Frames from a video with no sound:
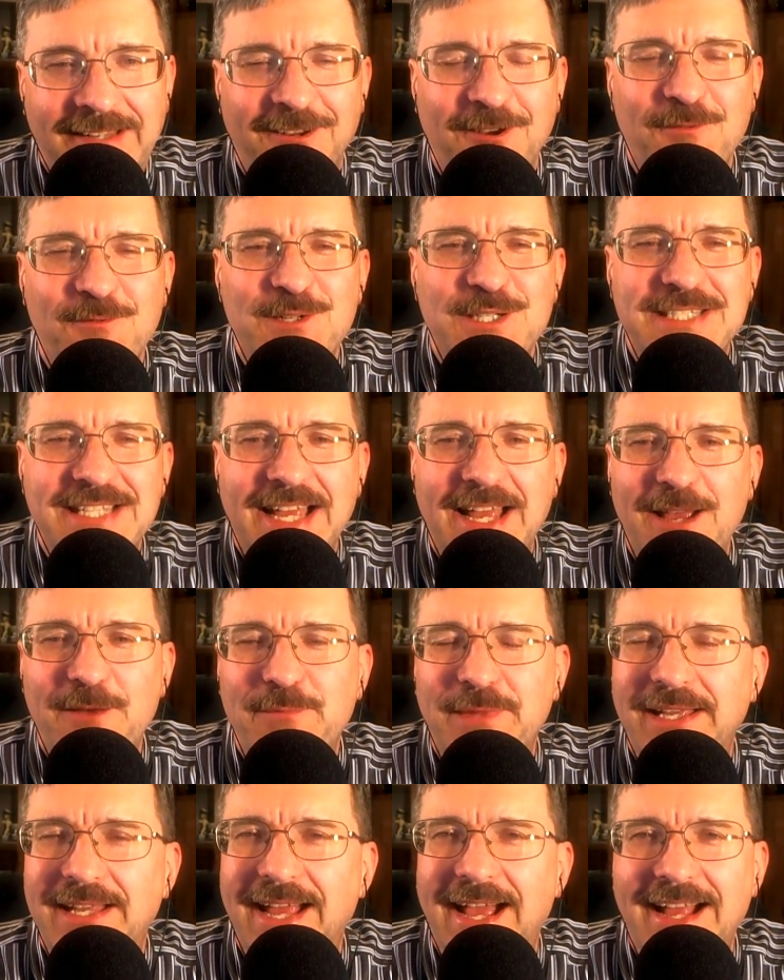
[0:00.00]
time
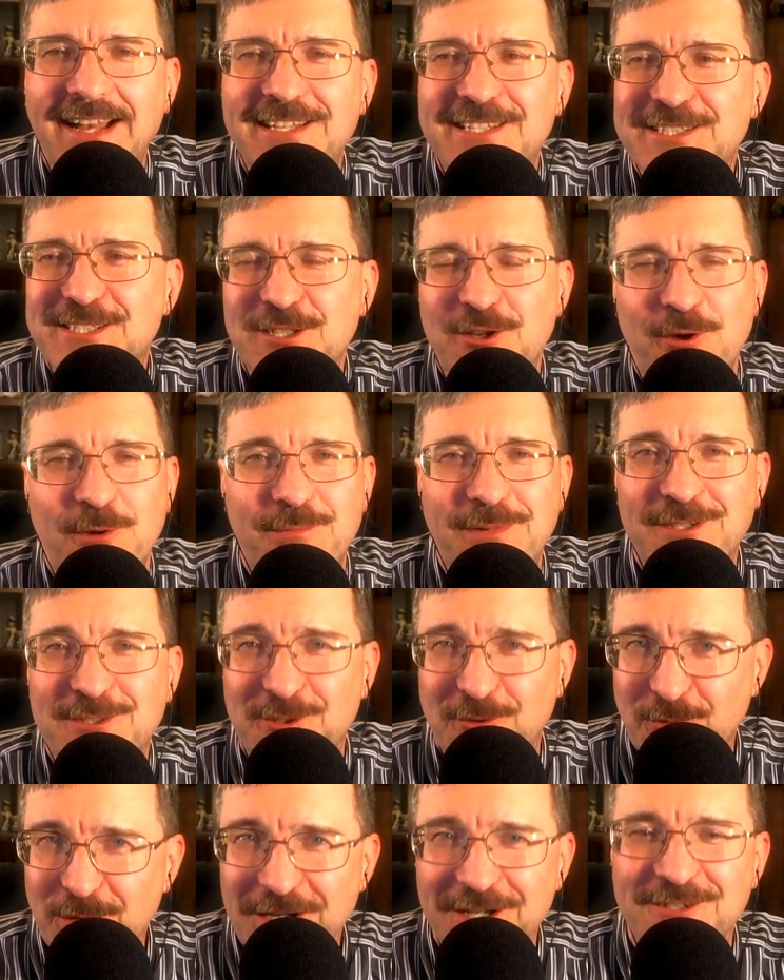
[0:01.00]
that I just know a bunch of
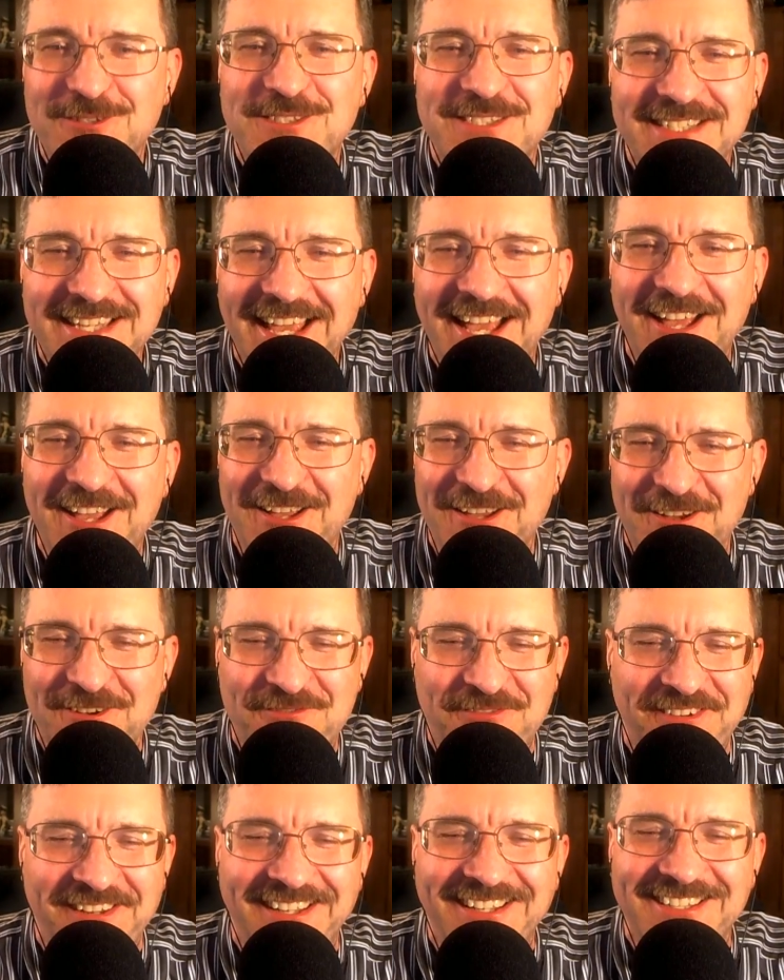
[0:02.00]
weird stuff.
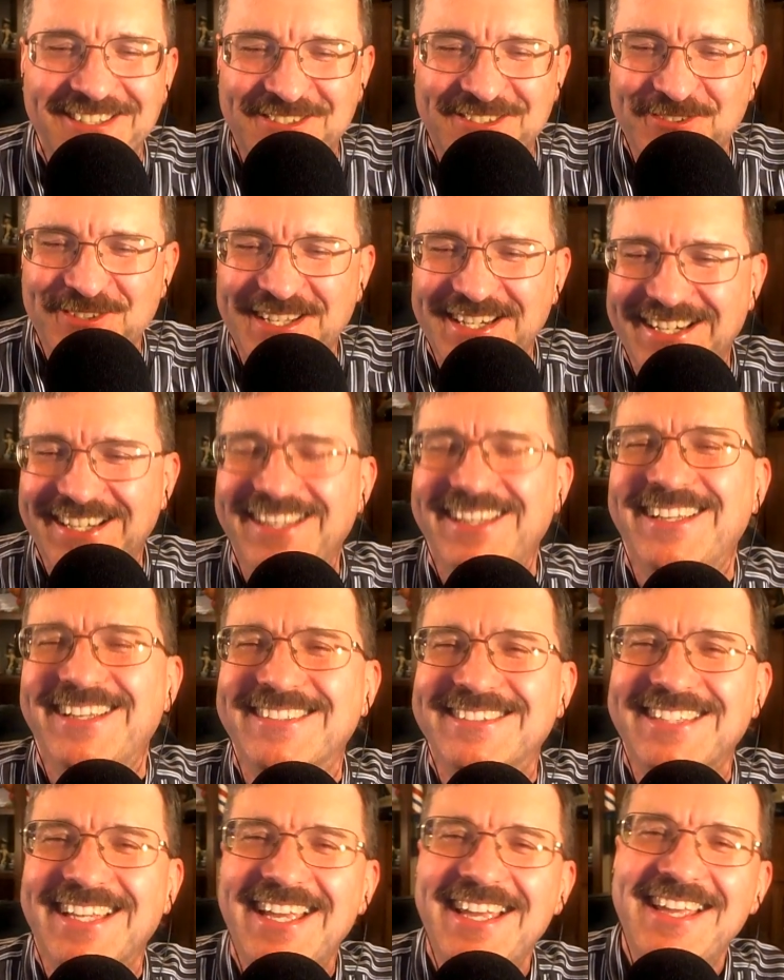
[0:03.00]
It's what it
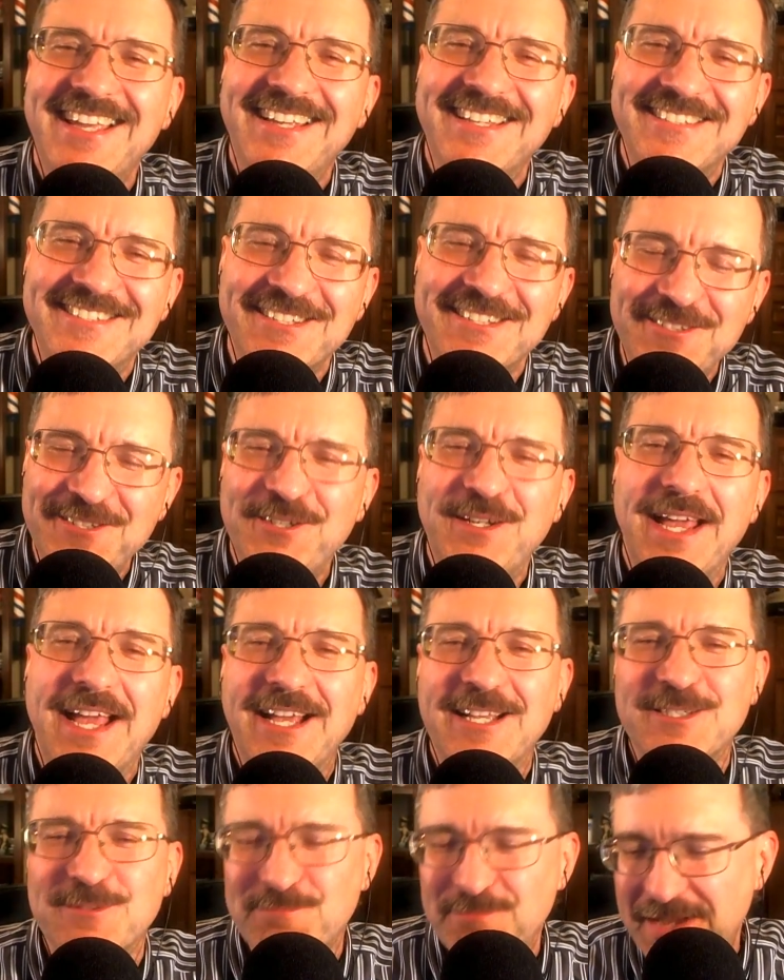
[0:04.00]
is. So you
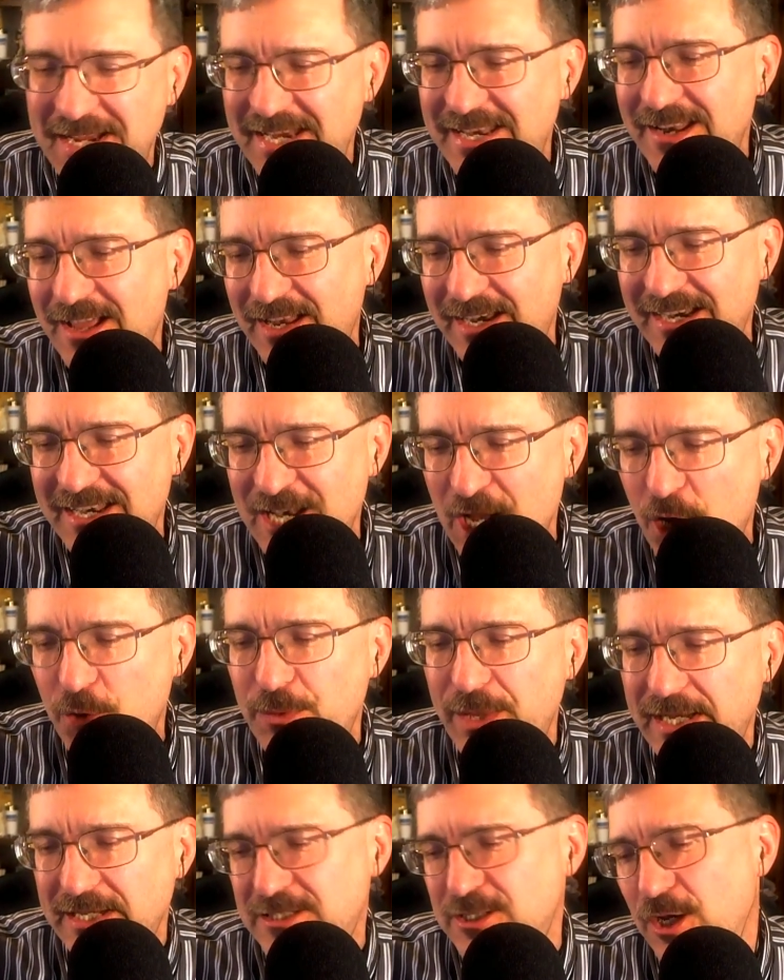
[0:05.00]
guys may not have known
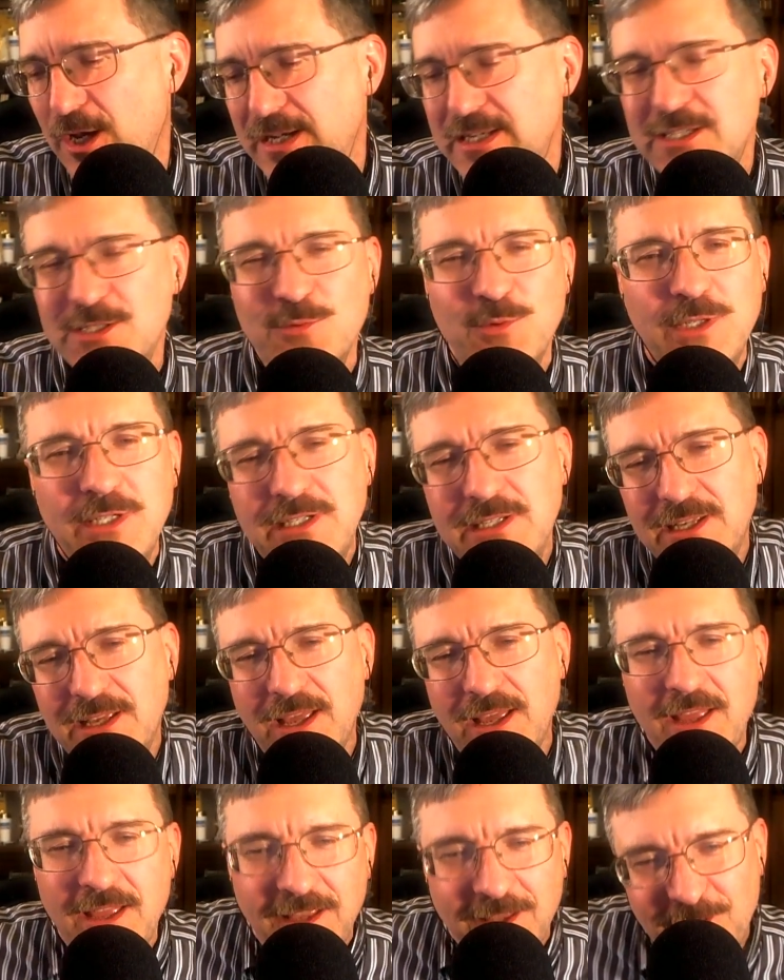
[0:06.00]
that. So I just wanted to
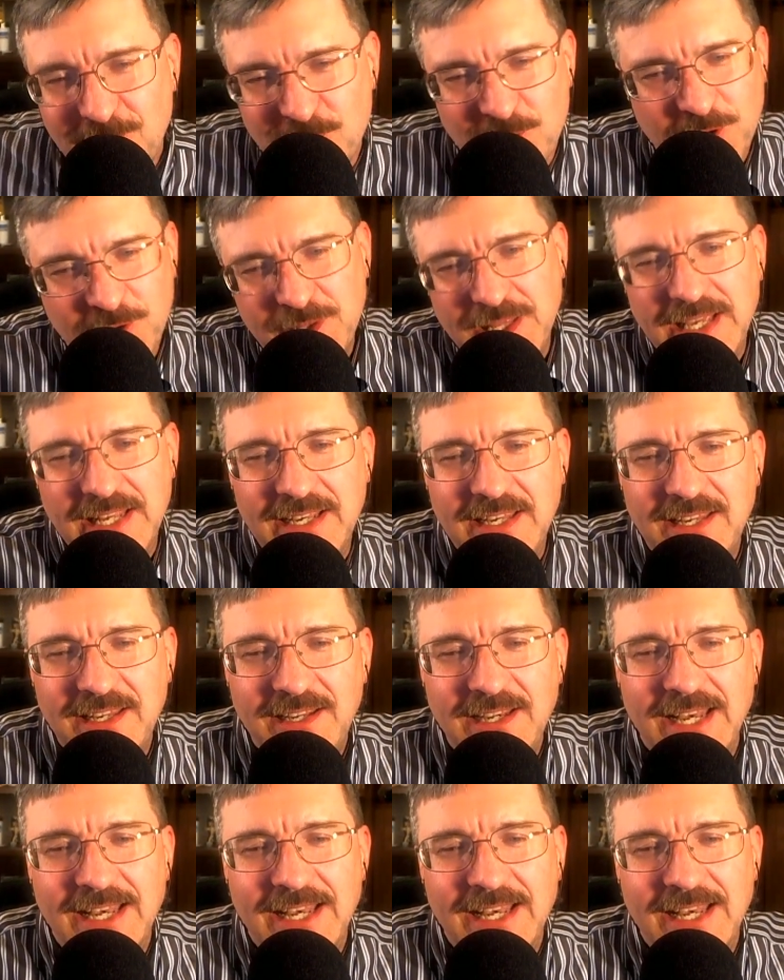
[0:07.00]
throw that in. And